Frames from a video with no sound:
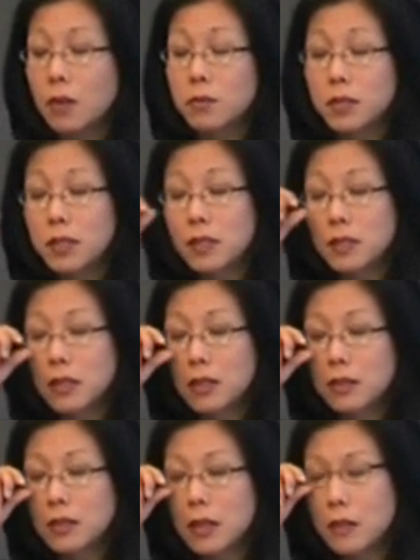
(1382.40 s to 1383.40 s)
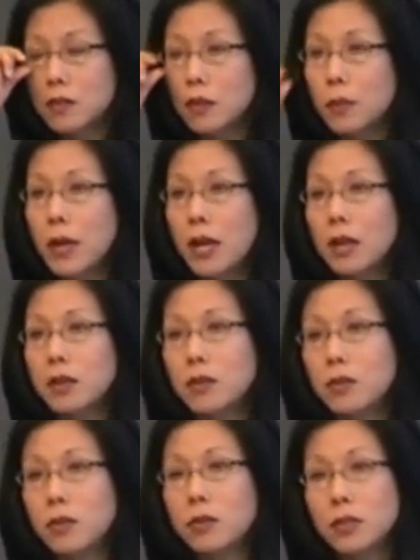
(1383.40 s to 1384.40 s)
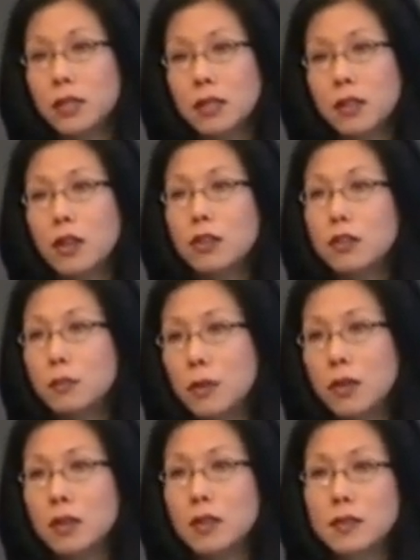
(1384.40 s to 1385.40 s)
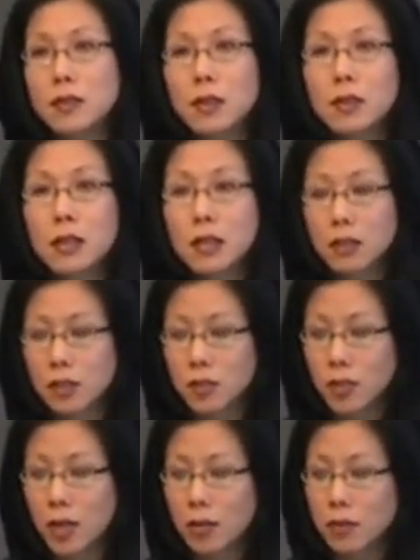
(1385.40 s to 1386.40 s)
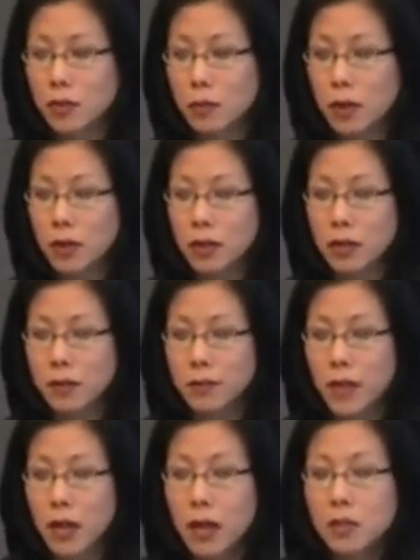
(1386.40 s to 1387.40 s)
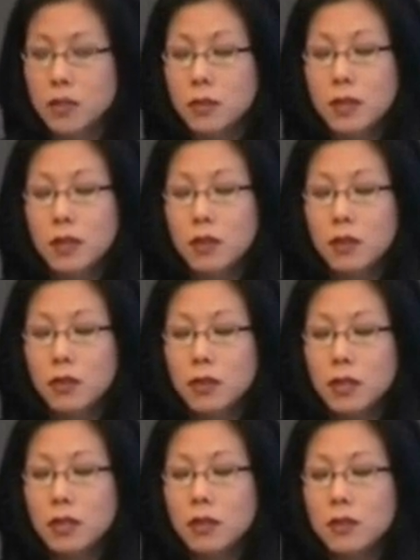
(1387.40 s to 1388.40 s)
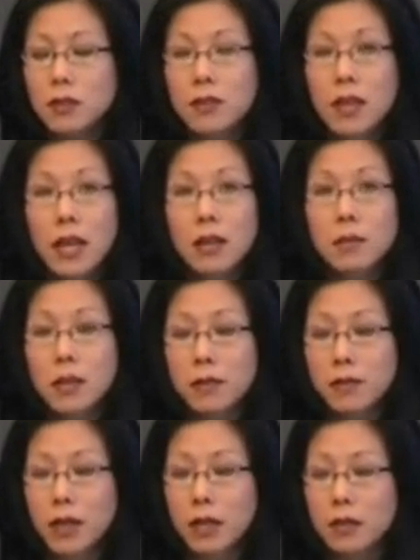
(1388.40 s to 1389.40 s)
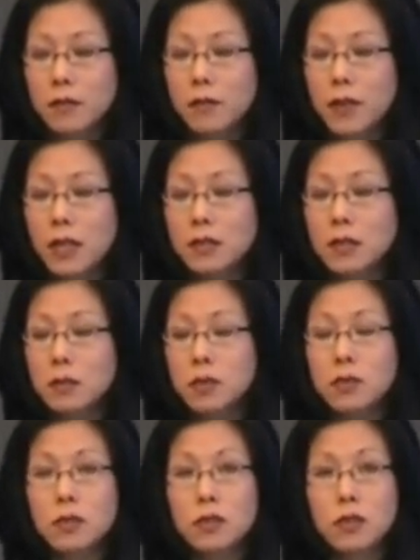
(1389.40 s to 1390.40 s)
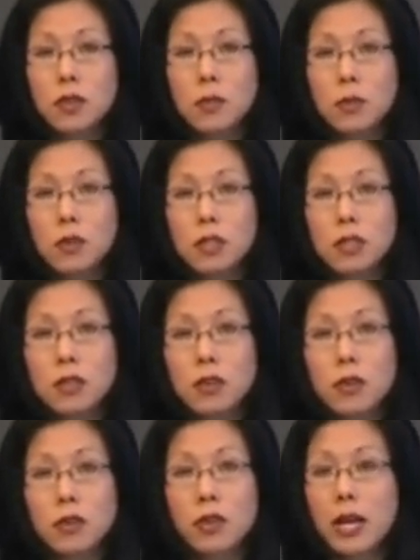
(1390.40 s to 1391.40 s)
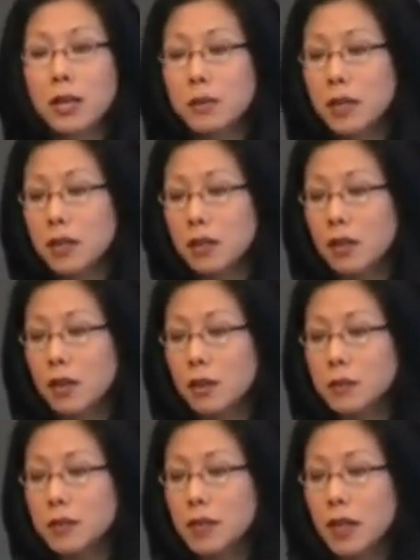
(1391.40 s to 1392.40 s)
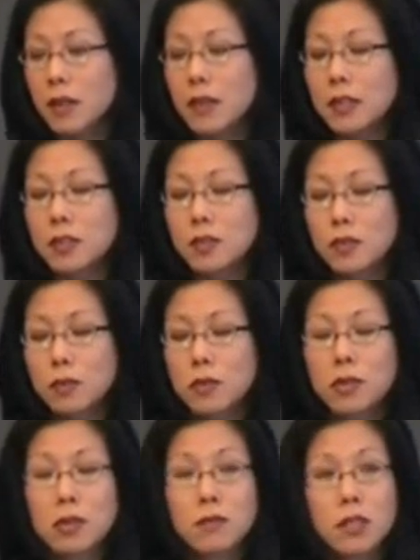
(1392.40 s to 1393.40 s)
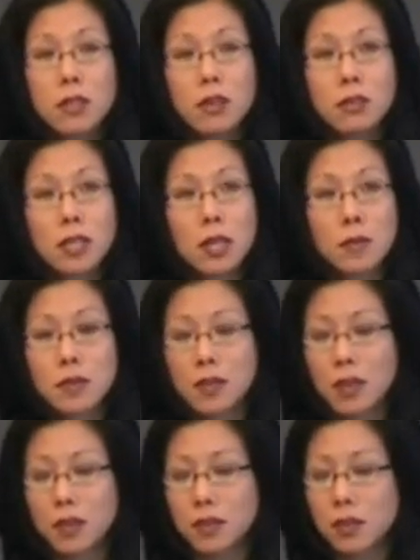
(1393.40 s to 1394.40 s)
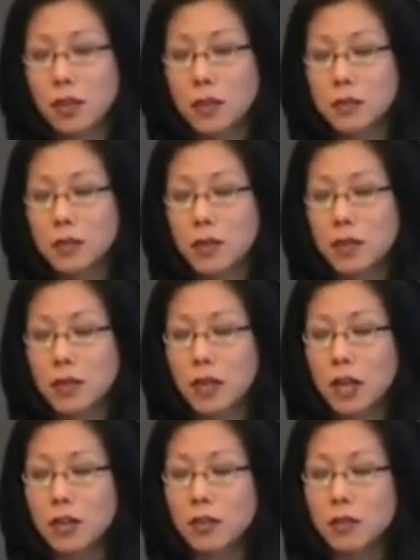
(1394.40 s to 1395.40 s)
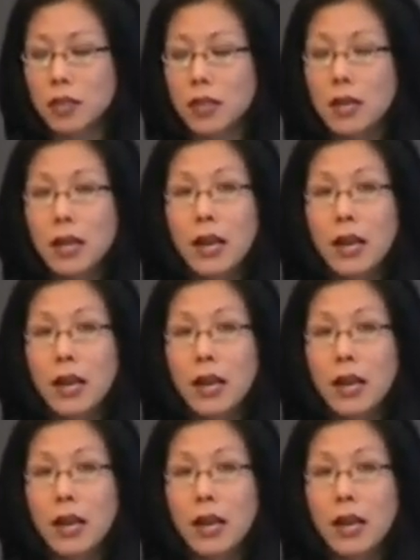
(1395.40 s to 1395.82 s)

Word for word: uh, released outside of Japan or only in large markets like the English language market. So in the early years of the anime fandom, fansubbers usually worked in local anime clubs. They distributed videotapes to other clubs around the country.